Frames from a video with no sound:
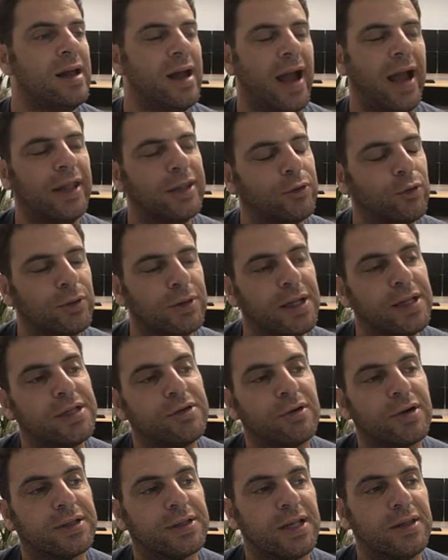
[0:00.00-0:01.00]
and to a
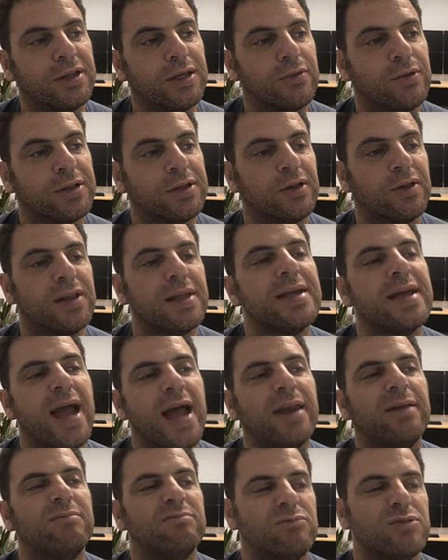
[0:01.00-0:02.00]
lesser extent the US dollar
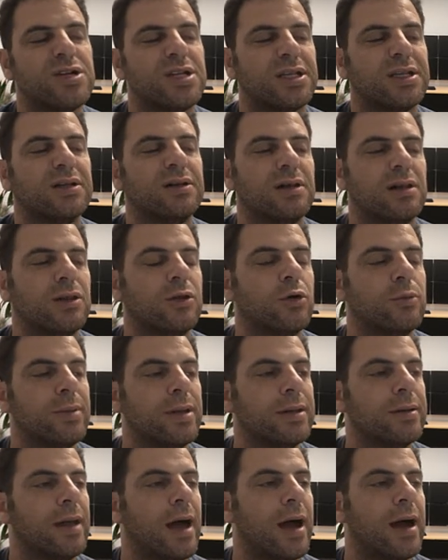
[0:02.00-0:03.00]
yen, which is still a little
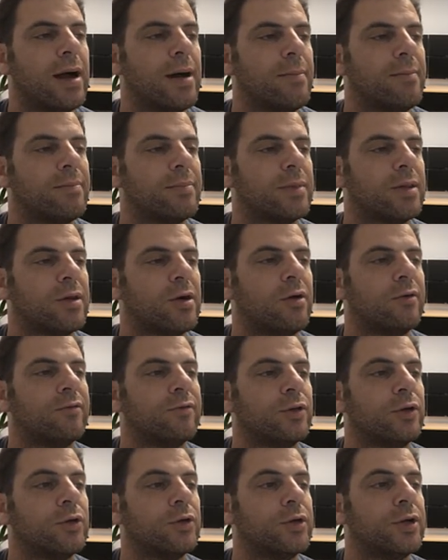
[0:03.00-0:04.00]
bit
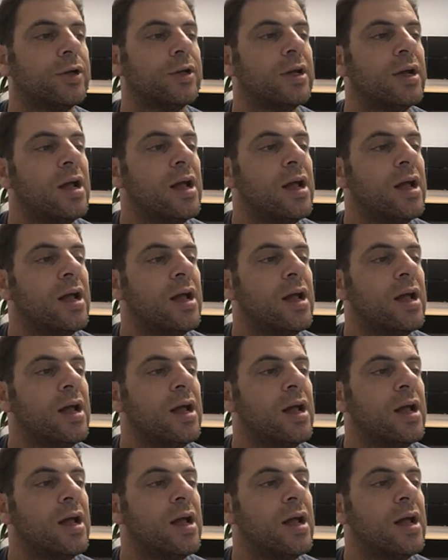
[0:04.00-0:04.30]
convoluted.